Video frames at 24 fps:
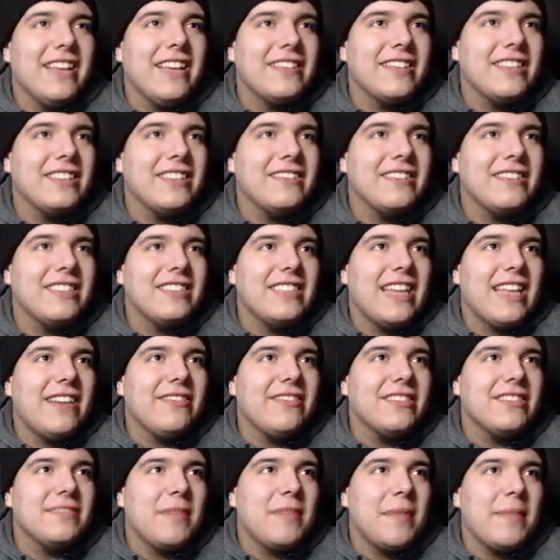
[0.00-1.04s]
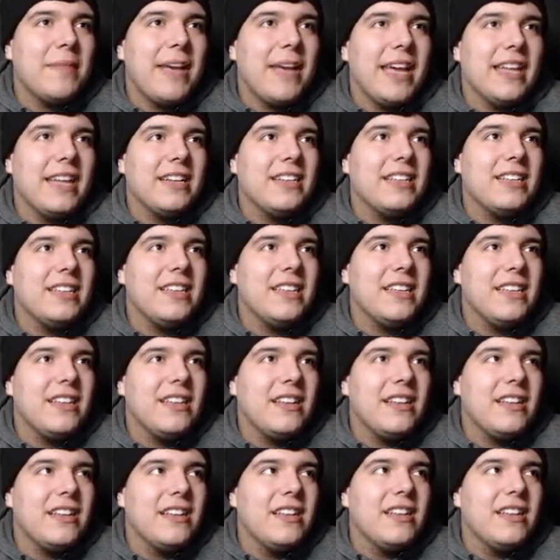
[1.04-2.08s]
This was that was my man.
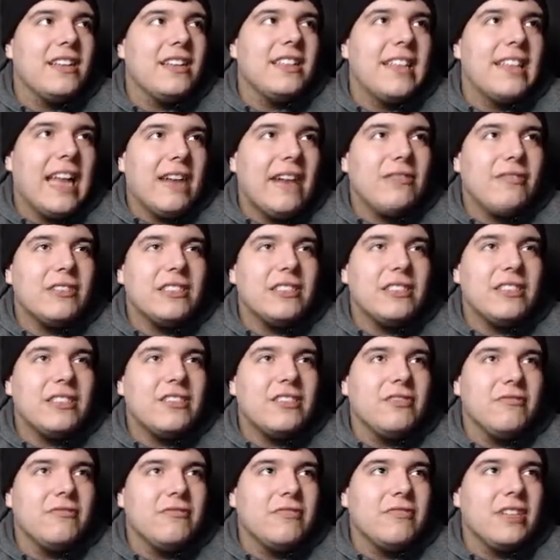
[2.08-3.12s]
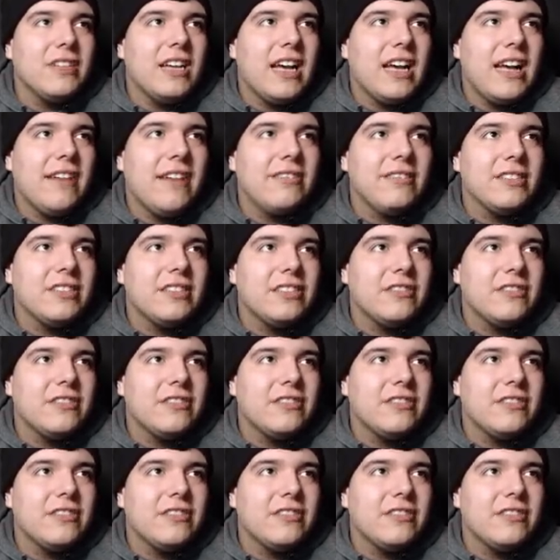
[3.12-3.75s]
That was the dude I was